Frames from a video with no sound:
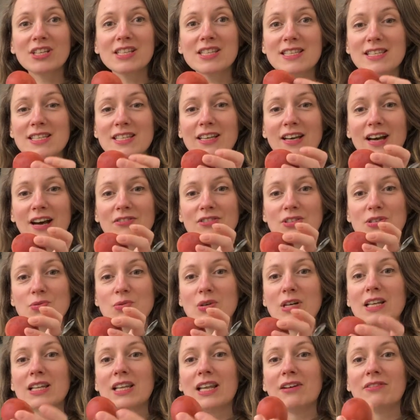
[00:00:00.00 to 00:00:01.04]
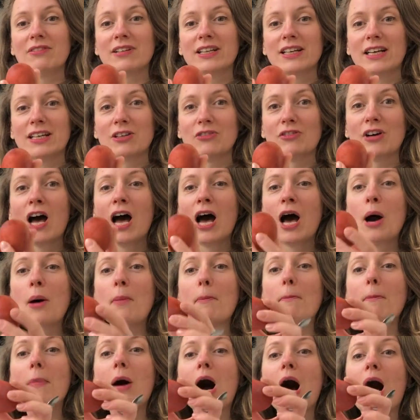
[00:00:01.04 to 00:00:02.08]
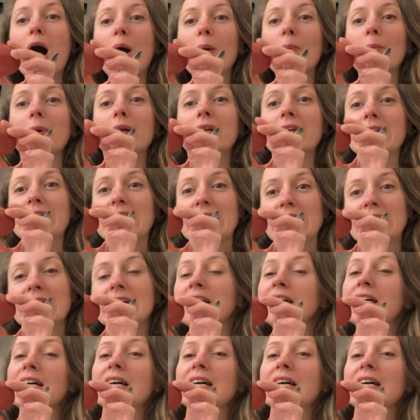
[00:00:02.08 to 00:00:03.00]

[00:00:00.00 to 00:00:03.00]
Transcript: can see they have this really lovely kind of marbly